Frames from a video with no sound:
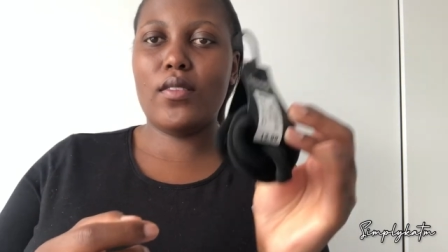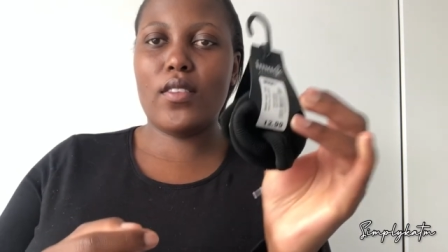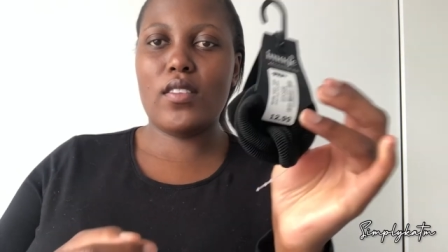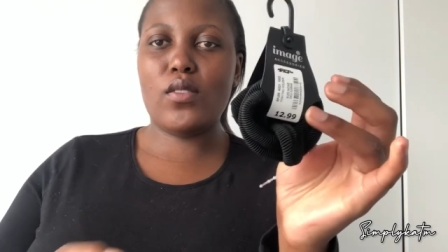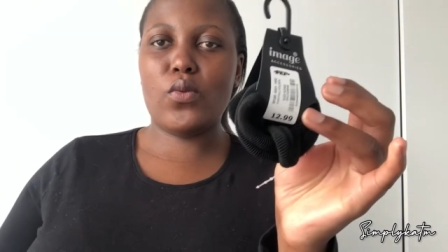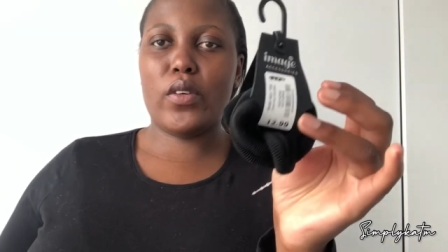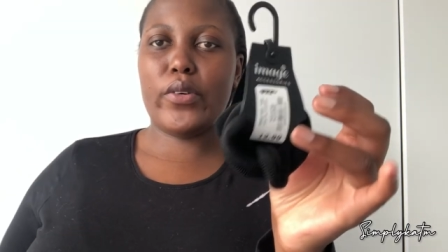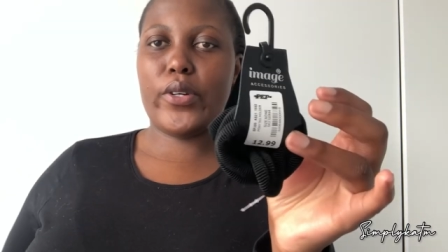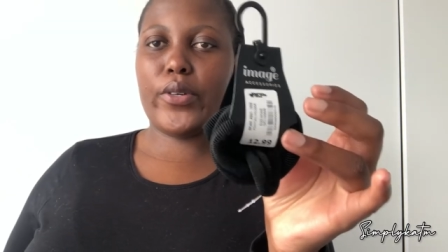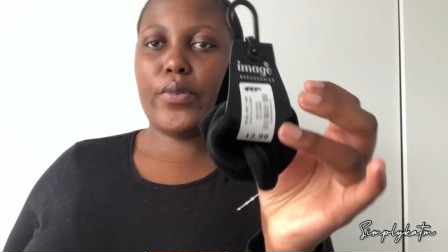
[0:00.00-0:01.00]
These
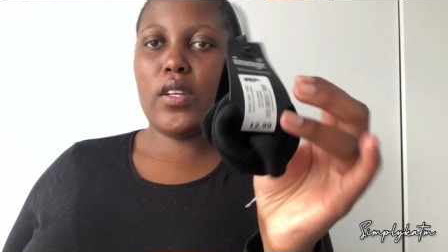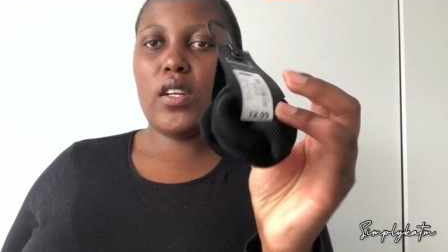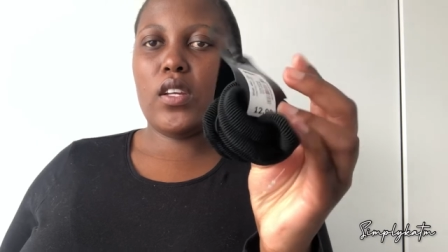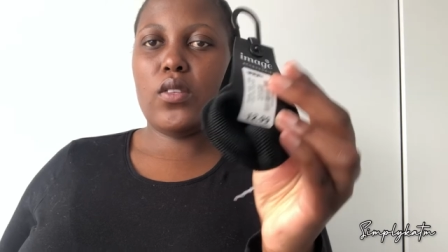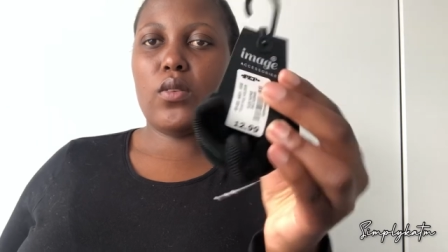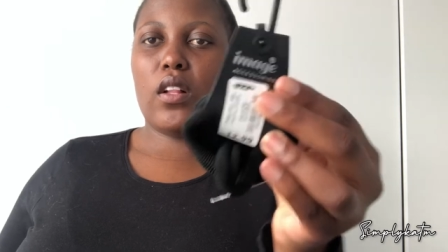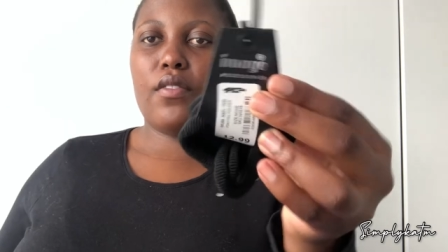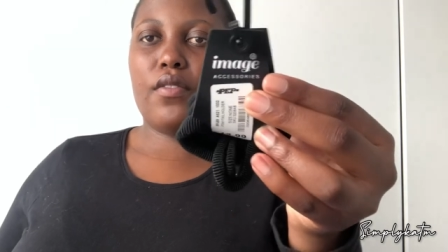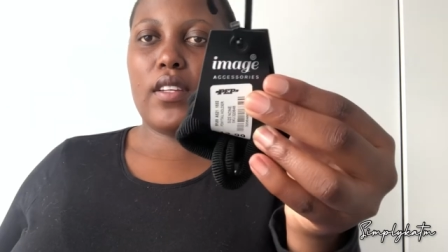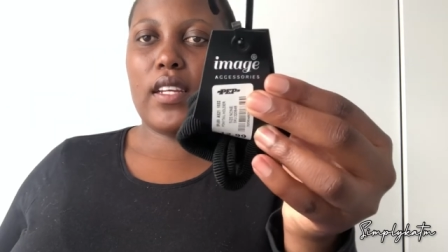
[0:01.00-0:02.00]
were twelve
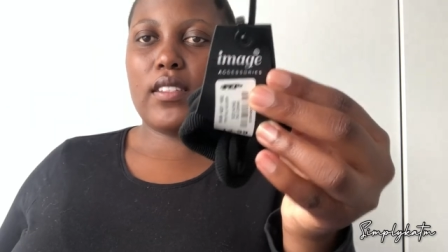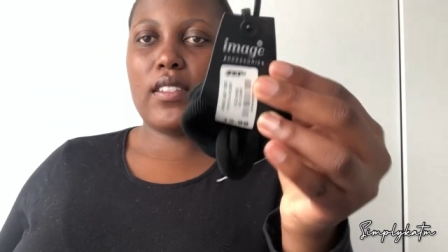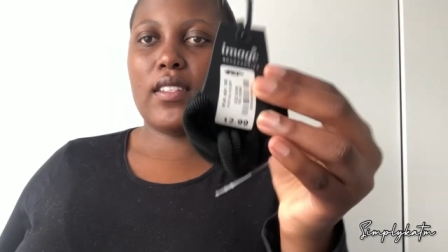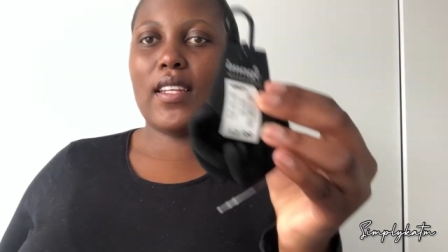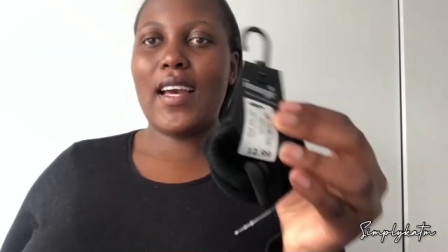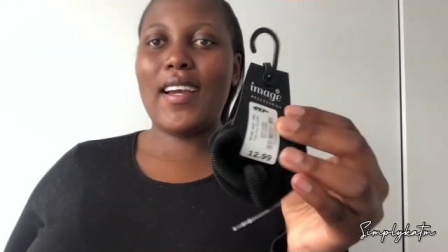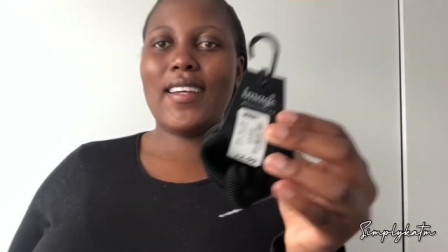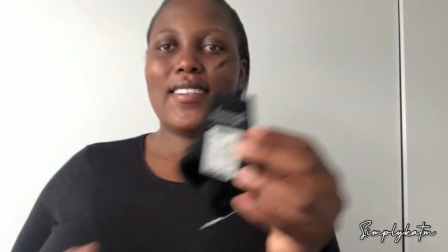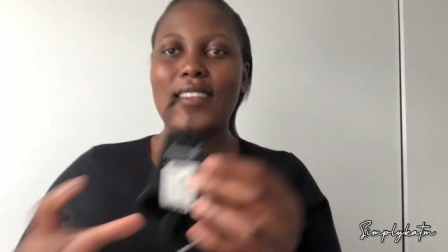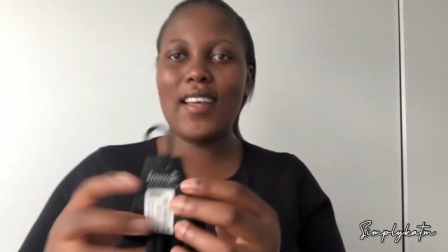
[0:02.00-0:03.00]
ninety
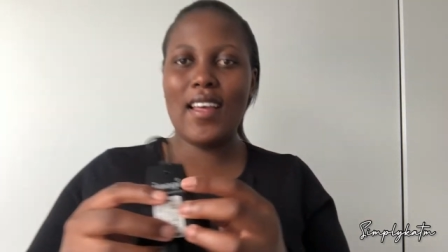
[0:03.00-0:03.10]
nine.